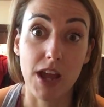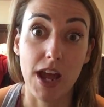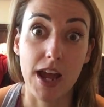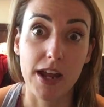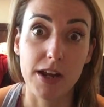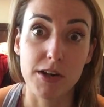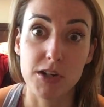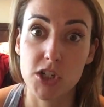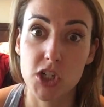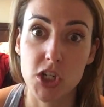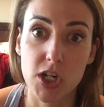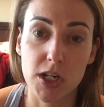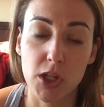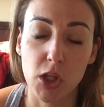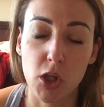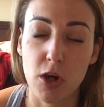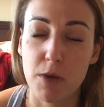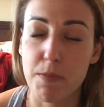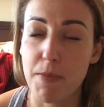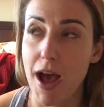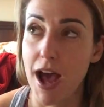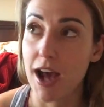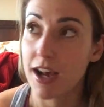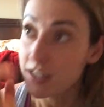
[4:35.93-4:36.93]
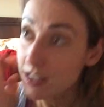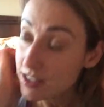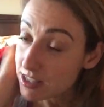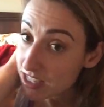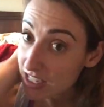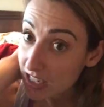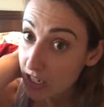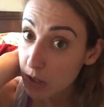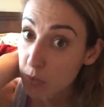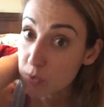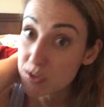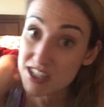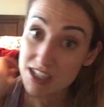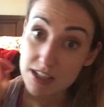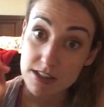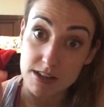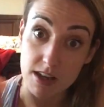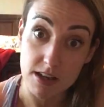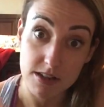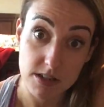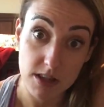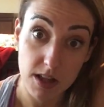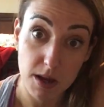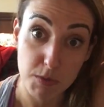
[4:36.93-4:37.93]
I should look back and see, it was
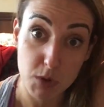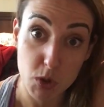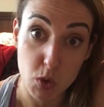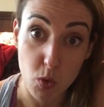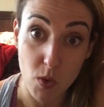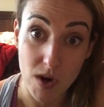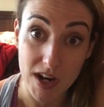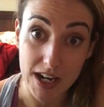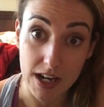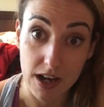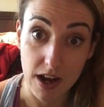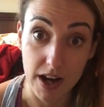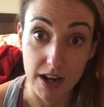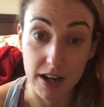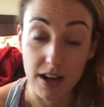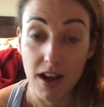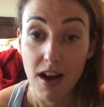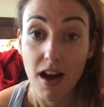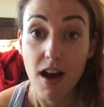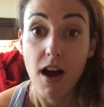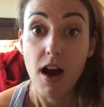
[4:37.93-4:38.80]
Success Club 29.